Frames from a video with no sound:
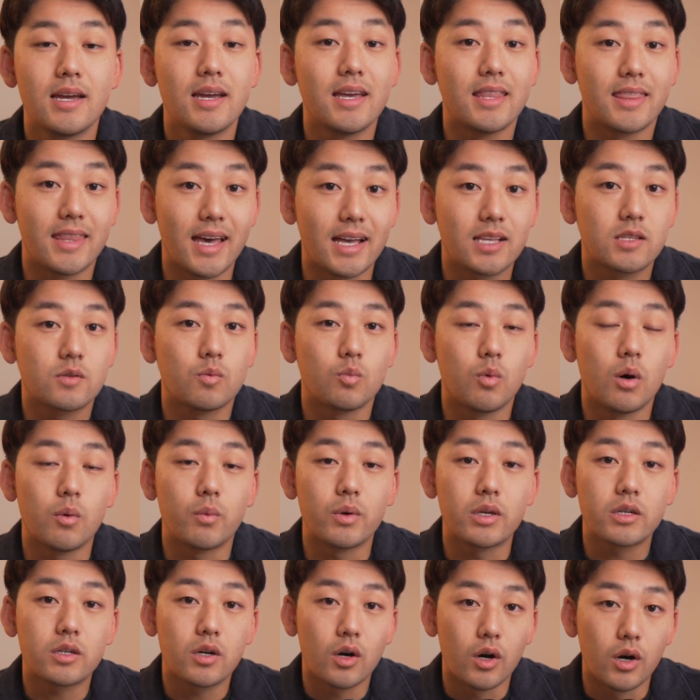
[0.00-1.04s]
That's what
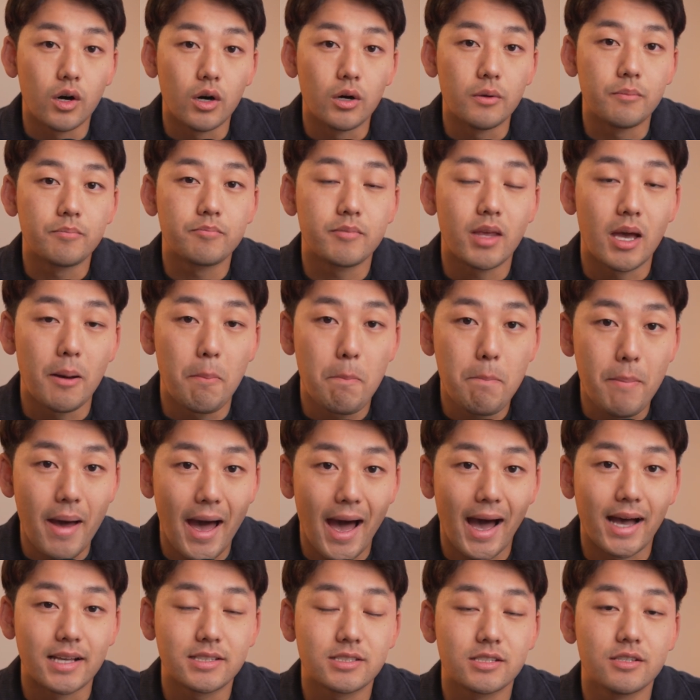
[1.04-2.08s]
we call a
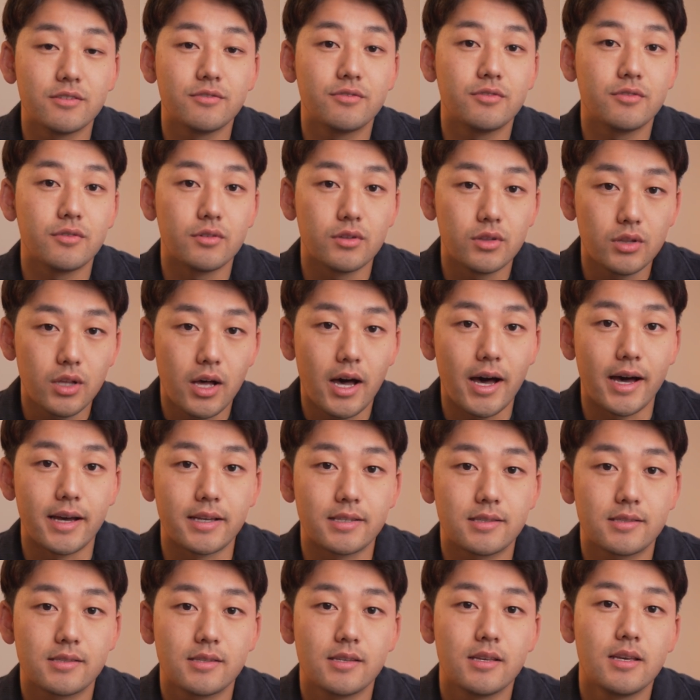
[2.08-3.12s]
passive
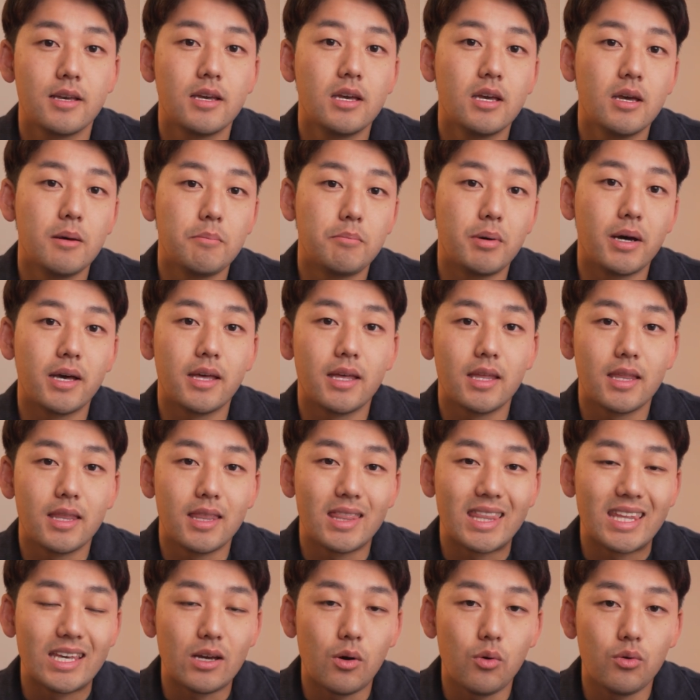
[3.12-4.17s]
loss. But
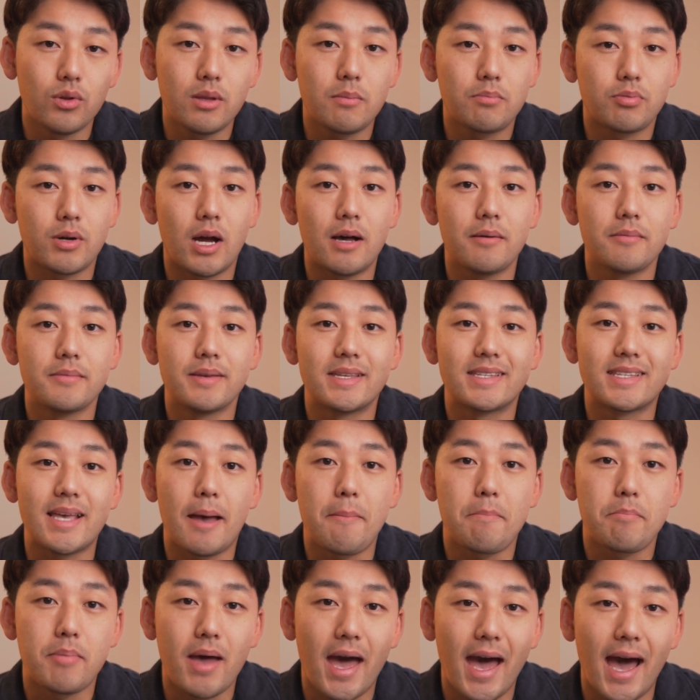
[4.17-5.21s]
the only problem is
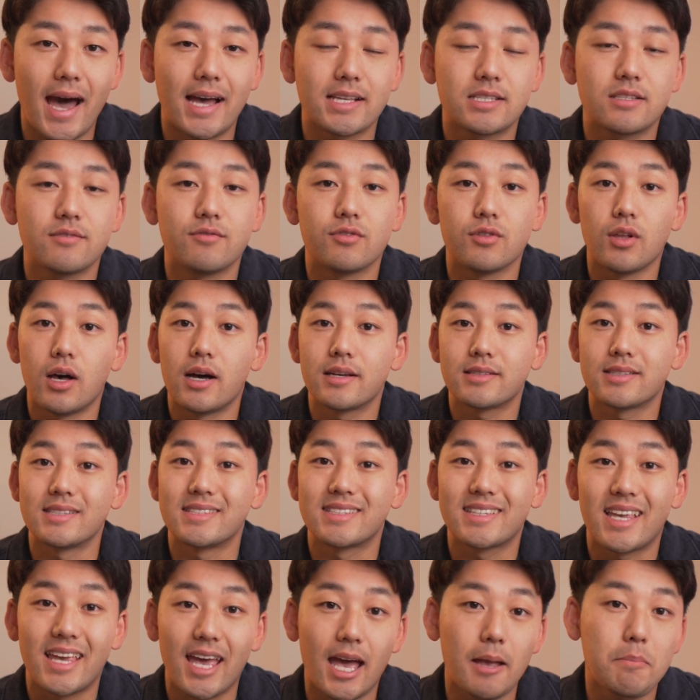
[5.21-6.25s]
that passive losses
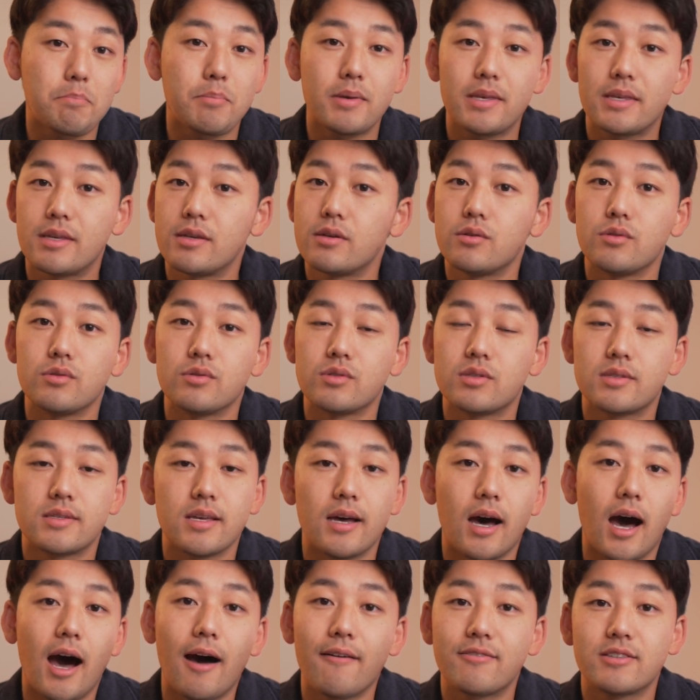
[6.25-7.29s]
can't be used
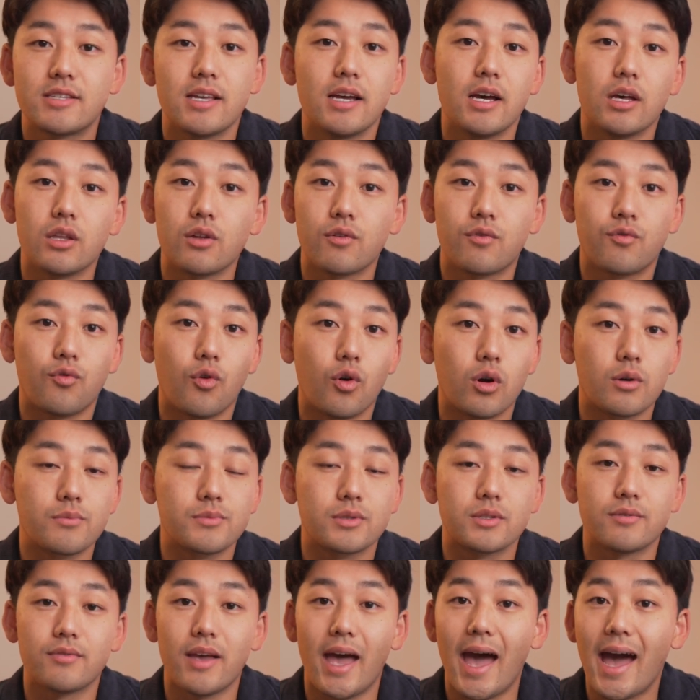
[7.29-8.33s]
to offset other
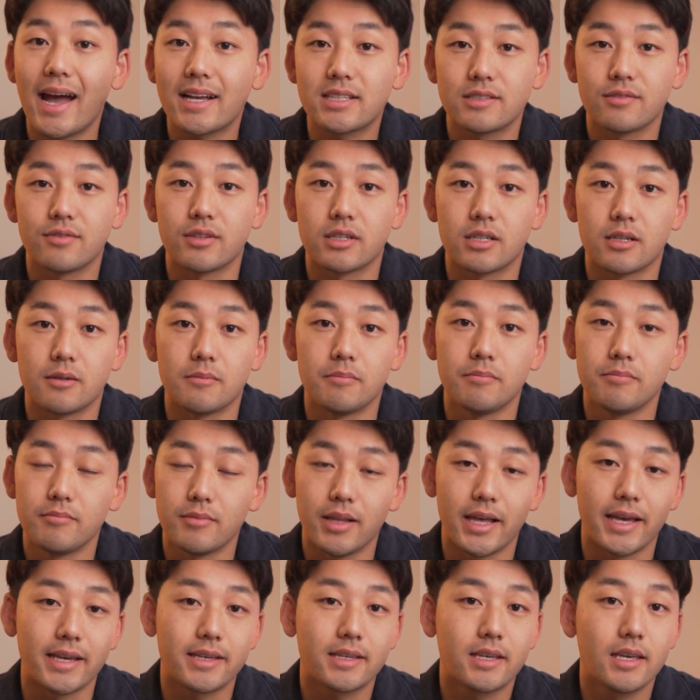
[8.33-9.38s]
forms of active income,
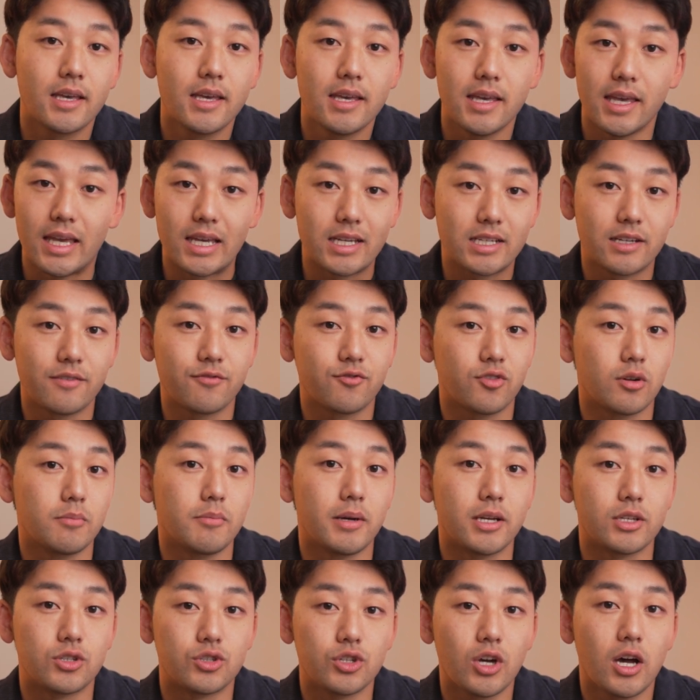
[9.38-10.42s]
like income from
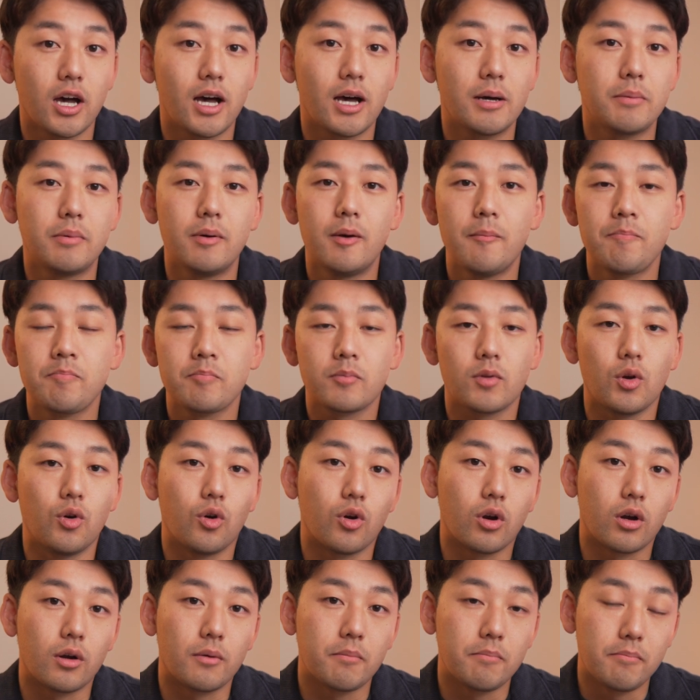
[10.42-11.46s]
my job
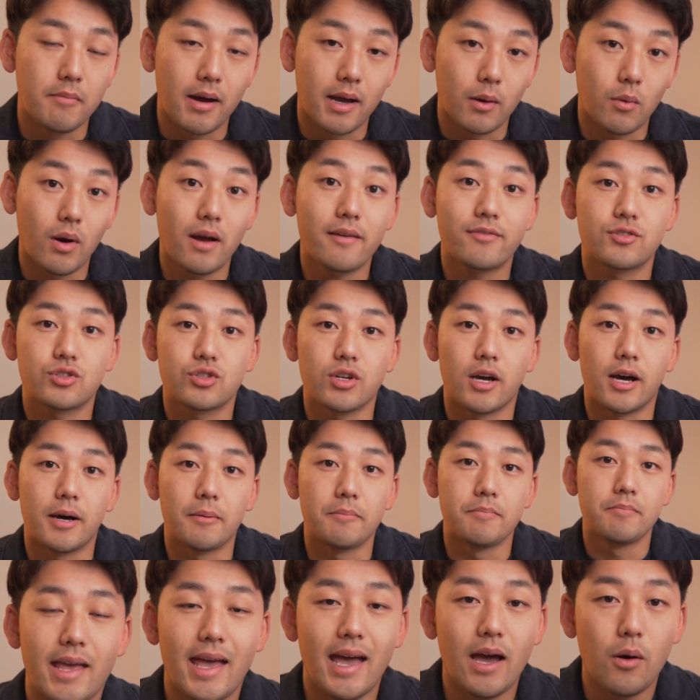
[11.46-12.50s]
or my wife's
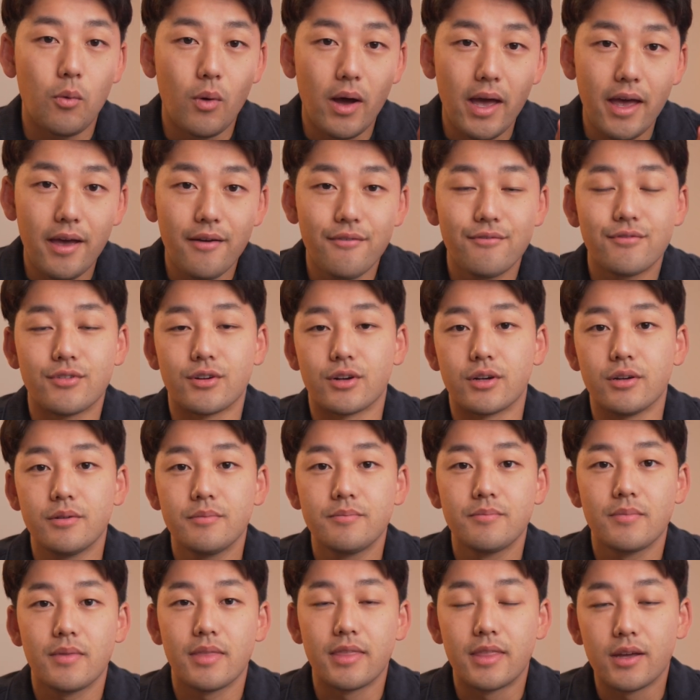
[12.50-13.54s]
job. However,
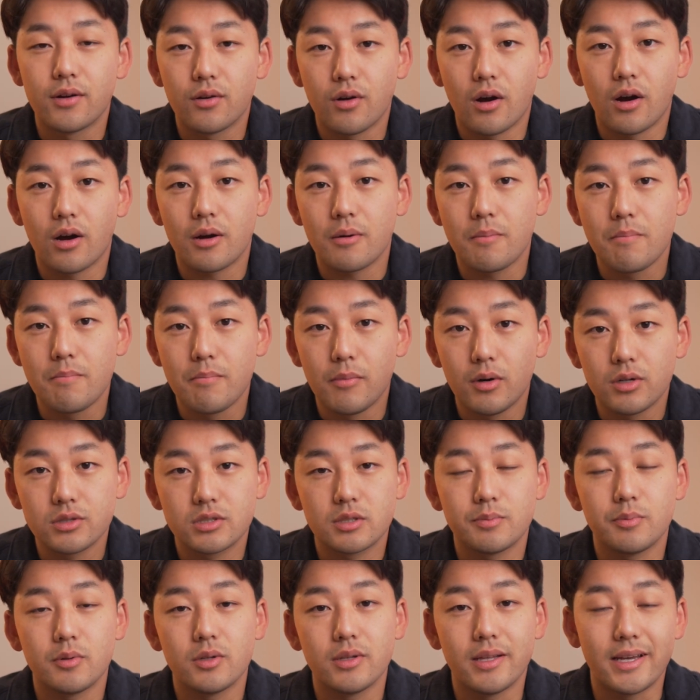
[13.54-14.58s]
there are
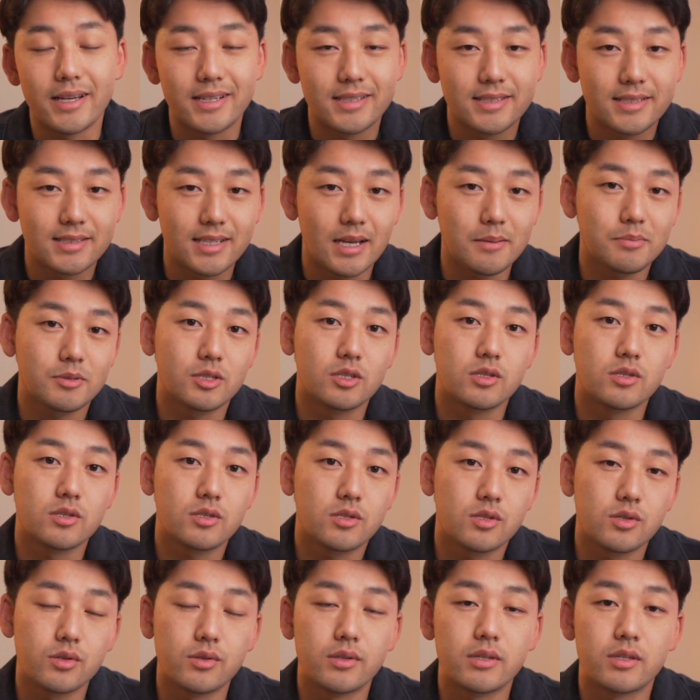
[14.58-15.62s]
multiple
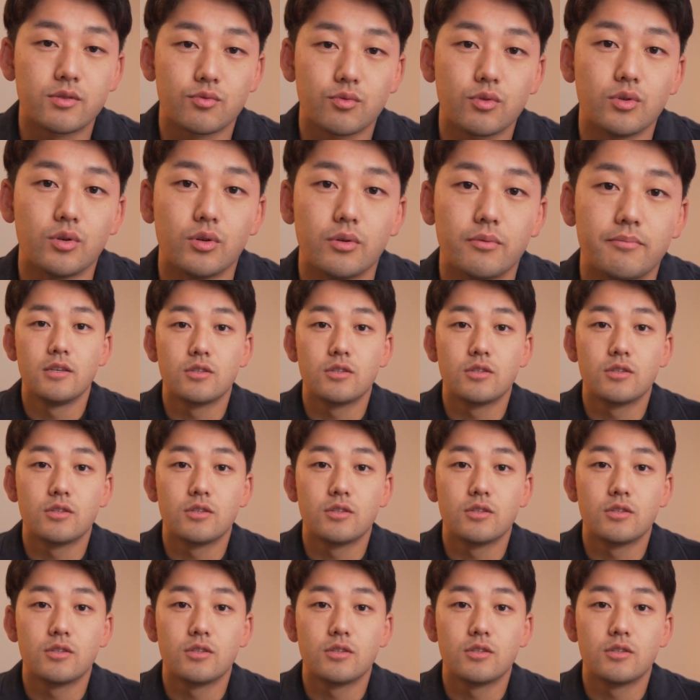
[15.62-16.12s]
exceptions to this rule.